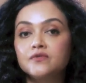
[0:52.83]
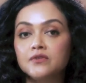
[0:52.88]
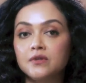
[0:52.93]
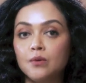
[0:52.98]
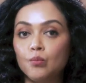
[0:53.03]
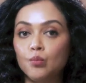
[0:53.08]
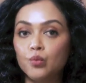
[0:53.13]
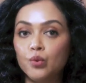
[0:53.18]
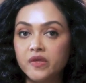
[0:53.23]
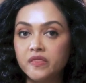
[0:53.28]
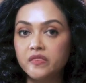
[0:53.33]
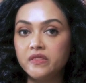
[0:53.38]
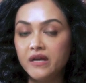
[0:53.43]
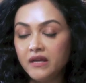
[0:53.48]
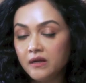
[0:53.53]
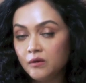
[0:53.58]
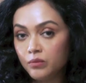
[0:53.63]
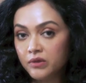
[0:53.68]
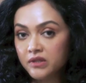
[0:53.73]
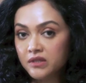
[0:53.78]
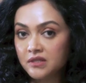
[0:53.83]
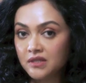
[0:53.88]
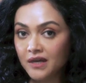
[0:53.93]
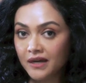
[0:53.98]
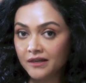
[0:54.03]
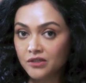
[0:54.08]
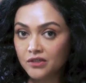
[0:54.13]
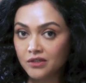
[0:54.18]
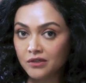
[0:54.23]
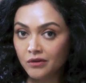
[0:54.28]
from within with
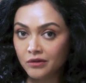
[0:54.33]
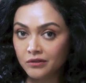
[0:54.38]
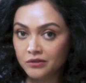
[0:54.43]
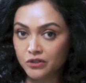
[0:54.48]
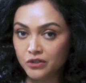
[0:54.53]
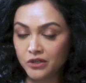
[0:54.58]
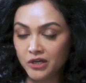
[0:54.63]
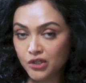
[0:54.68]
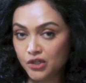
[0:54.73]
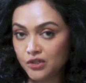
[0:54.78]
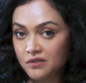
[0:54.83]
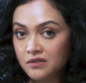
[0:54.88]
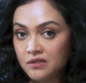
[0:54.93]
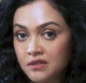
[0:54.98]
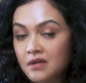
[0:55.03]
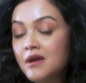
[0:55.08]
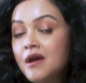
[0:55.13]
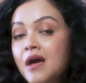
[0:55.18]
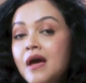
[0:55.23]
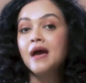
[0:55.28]
dietary alterations